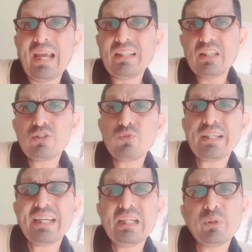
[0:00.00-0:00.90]
And this will
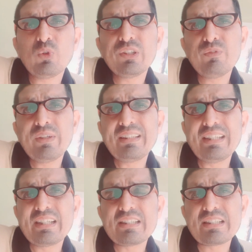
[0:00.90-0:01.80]
happen only when
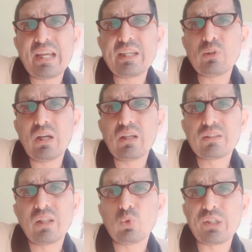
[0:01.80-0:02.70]
there is an
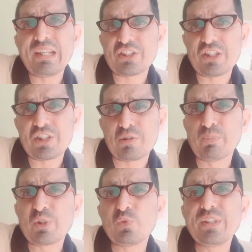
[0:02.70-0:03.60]
I-thou relationship
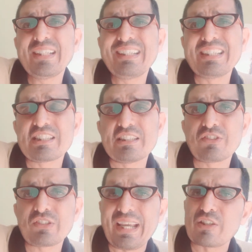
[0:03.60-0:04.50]
between
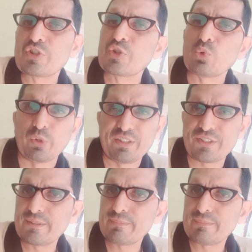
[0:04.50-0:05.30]
teachers and students.